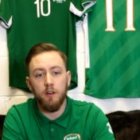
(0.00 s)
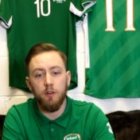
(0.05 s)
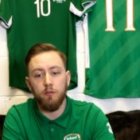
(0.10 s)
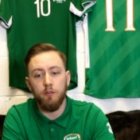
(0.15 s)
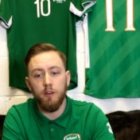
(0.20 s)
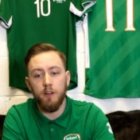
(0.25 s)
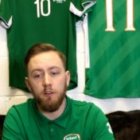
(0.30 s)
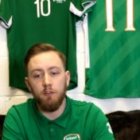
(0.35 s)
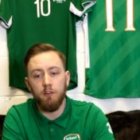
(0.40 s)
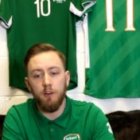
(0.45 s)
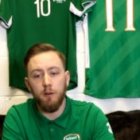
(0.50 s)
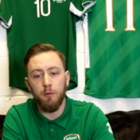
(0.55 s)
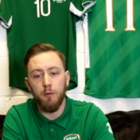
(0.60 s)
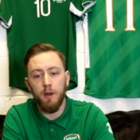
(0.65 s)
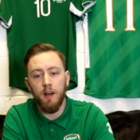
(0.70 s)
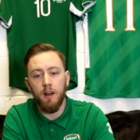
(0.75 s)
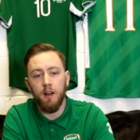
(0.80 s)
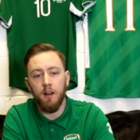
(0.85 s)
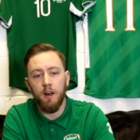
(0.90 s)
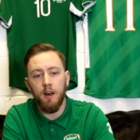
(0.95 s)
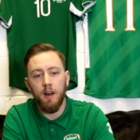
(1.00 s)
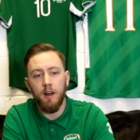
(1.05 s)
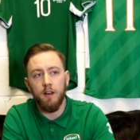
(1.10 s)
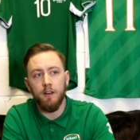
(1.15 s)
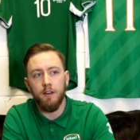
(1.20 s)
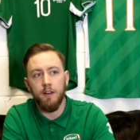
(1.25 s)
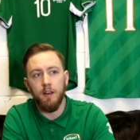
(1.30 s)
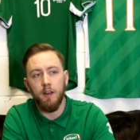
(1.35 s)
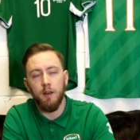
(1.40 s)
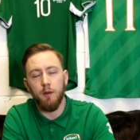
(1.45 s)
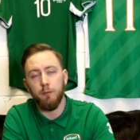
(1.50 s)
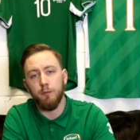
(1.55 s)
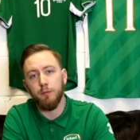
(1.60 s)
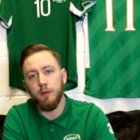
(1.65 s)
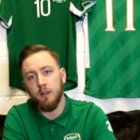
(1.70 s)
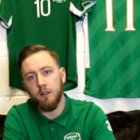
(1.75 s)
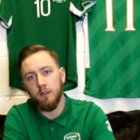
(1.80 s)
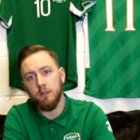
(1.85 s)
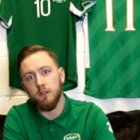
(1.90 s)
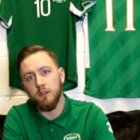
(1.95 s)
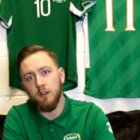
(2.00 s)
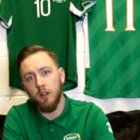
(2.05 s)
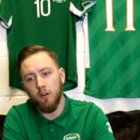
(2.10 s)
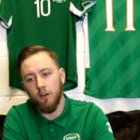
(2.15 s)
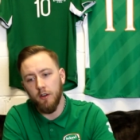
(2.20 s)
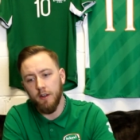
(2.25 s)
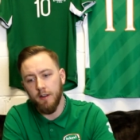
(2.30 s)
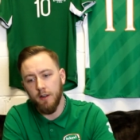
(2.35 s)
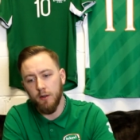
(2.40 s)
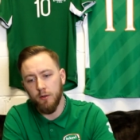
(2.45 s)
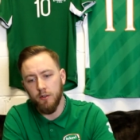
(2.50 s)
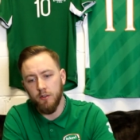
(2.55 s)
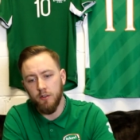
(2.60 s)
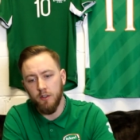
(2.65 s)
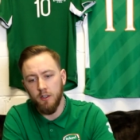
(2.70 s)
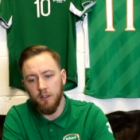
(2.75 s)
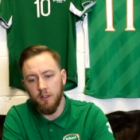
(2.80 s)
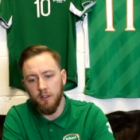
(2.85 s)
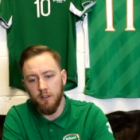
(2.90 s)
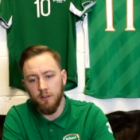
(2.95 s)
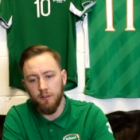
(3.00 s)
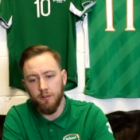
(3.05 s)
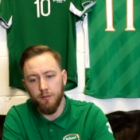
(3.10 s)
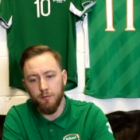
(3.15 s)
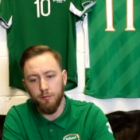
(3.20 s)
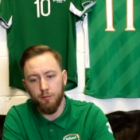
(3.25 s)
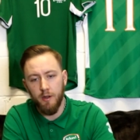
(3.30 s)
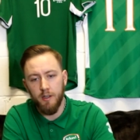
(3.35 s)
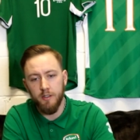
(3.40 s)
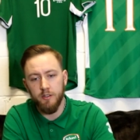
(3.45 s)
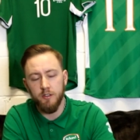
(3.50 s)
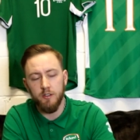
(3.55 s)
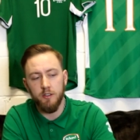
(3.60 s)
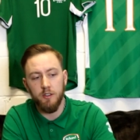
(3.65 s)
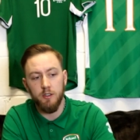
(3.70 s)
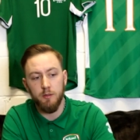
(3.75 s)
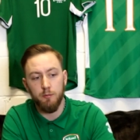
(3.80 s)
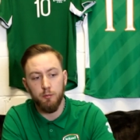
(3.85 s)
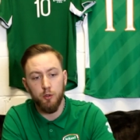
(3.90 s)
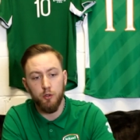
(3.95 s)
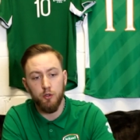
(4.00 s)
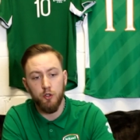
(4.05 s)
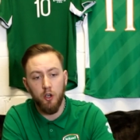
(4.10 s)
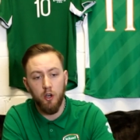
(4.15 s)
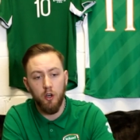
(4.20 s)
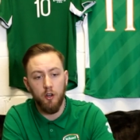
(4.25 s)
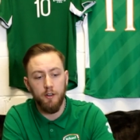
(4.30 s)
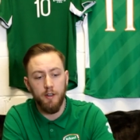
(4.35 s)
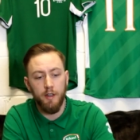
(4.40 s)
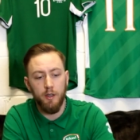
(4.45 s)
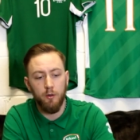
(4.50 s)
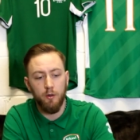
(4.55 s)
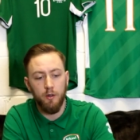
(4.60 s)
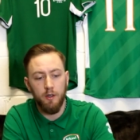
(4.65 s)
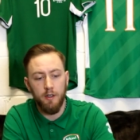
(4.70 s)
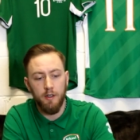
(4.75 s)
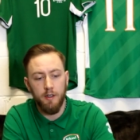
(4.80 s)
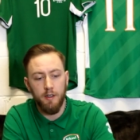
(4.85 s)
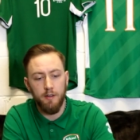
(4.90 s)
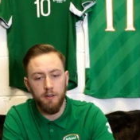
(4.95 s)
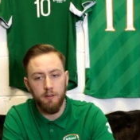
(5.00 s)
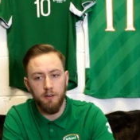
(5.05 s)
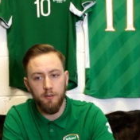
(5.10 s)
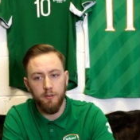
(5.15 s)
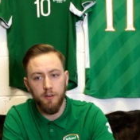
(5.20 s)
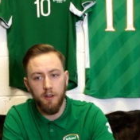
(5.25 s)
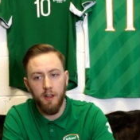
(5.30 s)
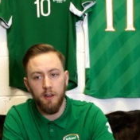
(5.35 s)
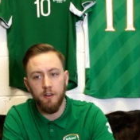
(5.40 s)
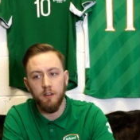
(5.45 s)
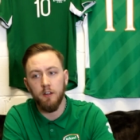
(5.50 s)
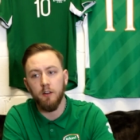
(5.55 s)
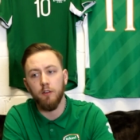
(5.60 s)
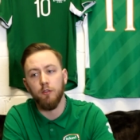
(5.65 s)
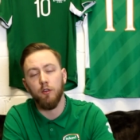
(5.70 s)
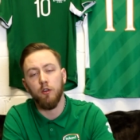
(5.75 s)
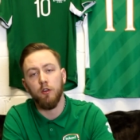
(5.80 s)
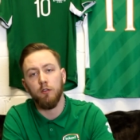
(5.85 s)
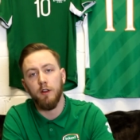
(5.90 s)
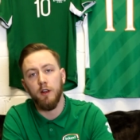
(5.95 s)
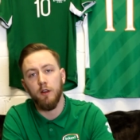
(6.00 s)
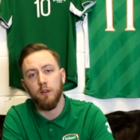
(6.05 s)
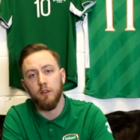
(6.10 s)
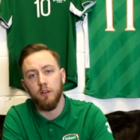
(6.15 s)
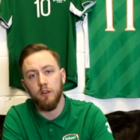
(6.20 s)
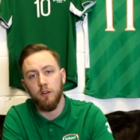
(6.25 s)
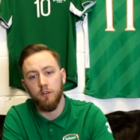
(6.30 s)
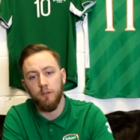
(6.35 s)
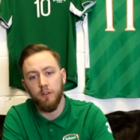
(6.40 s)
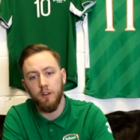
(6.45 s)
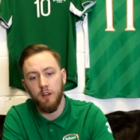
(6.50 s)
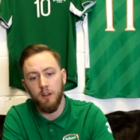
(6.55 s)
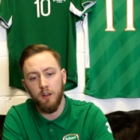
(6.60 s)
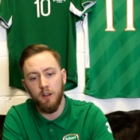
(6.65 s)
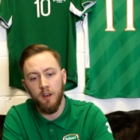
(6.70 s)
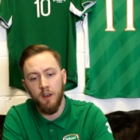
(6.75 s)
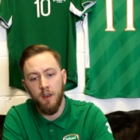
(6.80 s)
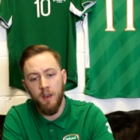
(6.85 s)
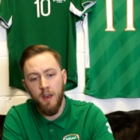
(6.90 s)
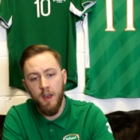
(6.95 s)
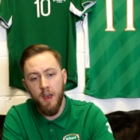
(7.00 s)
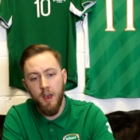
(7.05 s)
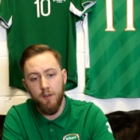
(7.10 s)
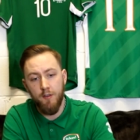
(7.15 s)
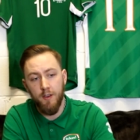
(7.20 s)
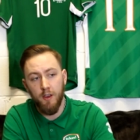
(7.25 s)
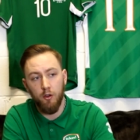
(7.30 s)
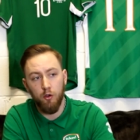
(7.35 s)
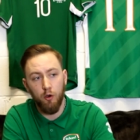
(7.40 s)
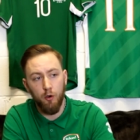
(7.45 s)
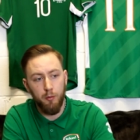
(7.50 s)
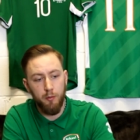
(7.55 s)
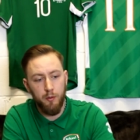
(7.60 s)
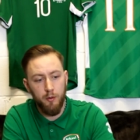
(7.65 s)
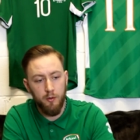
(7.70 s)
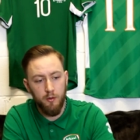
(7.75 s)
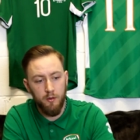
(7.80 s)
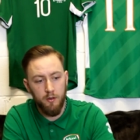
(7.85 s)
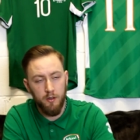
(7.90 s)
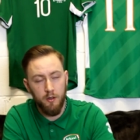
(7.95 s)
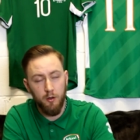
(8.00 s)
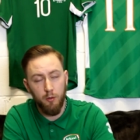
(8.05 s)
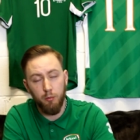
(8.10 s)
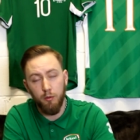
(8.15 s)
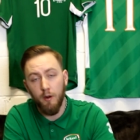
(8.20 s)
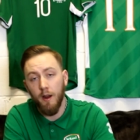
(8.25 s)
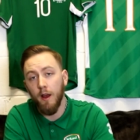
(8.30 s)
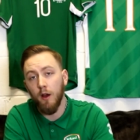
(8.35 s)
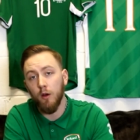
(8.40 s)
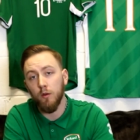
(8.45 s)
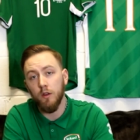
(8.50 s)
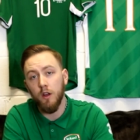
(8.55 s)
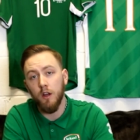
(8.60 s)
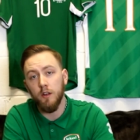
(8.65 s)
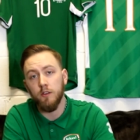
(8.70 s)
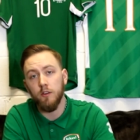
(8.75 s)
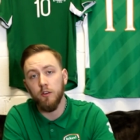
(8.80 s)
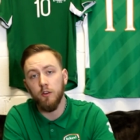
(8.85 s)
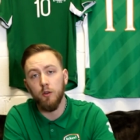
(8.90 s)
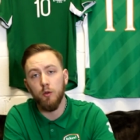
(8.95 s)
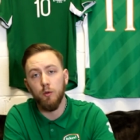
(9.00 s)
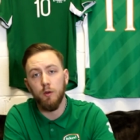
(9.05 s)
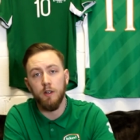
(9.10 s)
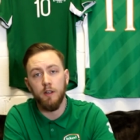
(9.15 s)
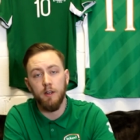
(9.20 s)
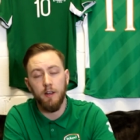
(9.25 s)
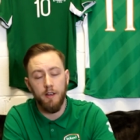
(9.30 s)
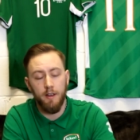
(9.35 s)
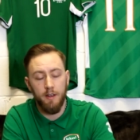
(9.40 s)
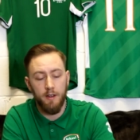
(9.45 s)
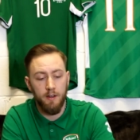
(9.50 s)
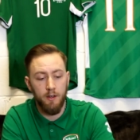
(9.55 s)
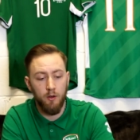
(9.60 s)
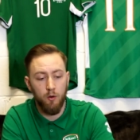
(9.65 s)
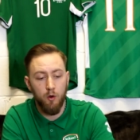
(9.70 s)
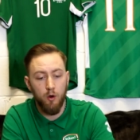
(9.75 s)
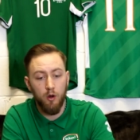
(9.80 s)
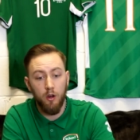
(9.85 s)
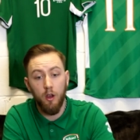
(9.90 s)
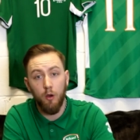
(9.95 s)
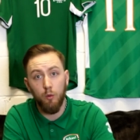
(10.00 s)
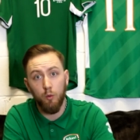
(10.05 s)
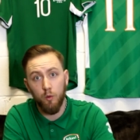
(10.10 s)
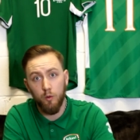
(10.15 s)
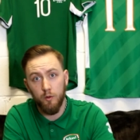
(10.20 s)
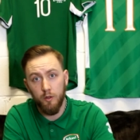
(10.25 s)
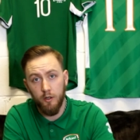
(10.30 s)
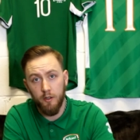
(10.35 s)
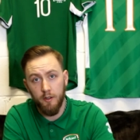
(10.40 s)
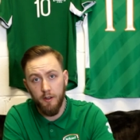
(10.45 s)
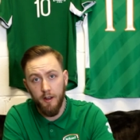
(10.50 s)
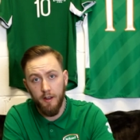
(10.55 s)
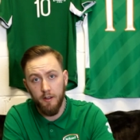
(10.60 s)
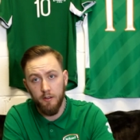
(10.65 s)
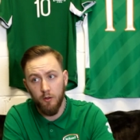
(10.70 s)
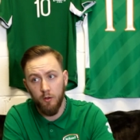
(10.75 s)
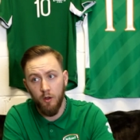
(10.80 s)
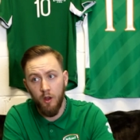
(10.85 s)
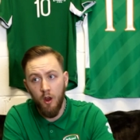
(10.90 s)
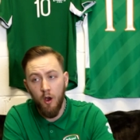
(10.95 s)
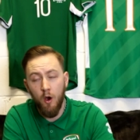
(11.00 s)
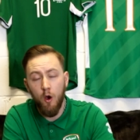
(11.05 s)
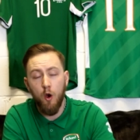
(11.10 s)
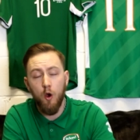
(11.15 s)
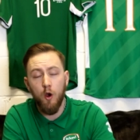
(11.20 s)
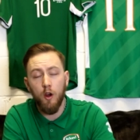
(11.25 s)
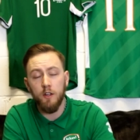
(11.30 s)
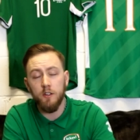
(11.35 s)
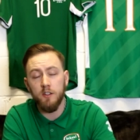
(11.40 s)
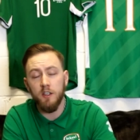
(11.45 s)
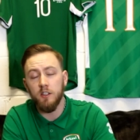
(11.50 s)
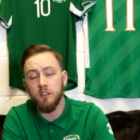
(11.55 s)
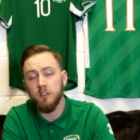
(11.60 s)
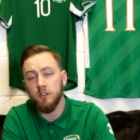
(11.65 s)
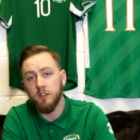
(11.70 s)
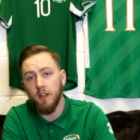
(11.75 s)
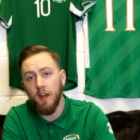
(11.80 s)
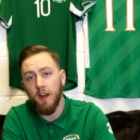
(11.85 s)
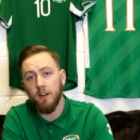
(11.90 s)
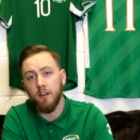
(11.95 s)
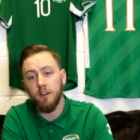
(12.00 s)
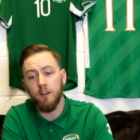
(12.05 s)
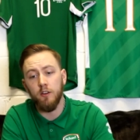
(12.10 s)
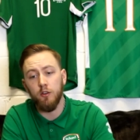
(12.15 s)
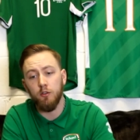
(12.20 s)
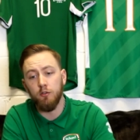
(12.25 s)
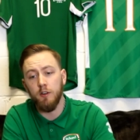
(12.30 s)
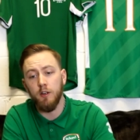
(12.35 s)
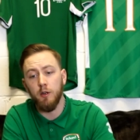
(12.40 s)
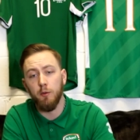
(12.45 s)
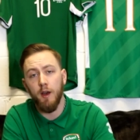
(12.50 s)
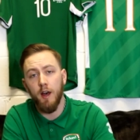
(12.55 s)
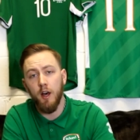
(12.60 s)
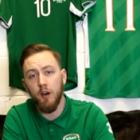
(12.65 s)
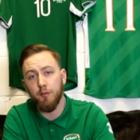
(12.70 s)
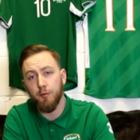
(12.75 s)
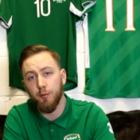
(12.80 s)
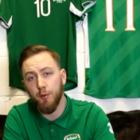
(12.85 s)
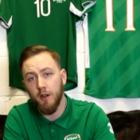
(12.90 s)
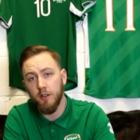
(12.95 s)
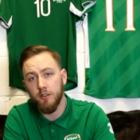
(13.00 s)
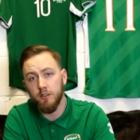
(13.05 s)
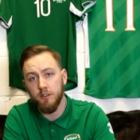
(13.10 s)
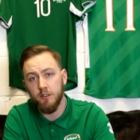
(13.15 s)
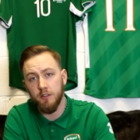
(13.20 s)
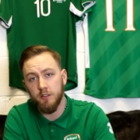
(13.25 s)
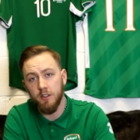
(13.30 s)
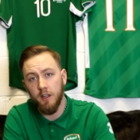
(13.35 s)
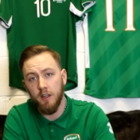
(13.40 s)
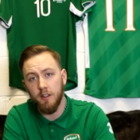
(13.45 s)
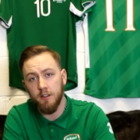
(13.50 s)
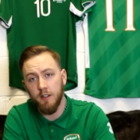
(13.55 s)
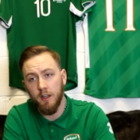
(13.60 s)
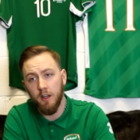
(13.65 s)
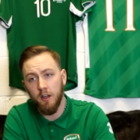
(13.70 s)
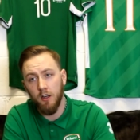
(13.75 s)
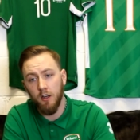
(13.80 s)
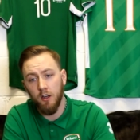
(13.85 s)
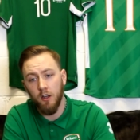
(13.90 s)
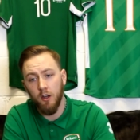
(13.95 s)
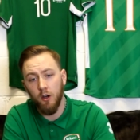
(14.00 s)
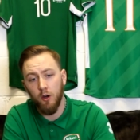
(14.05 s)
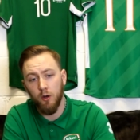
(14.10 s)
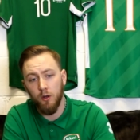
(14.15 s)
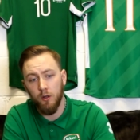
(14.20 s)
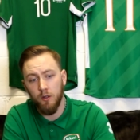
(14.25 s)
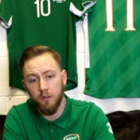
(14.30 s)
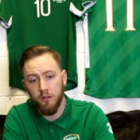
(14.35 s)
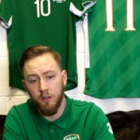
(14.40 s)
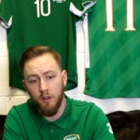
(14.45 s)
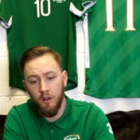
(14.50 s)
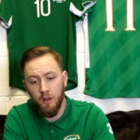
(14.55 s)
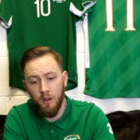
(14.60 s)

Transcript: doing really really well and uh, be delighted now to see if Preston can push on now uh, they're after getting into the fourth round of the FA Cup I know Browne got two and uh, Horgan got one the other day so Horgan's actually starting to do really well for Preston he's starting to get a lot of goals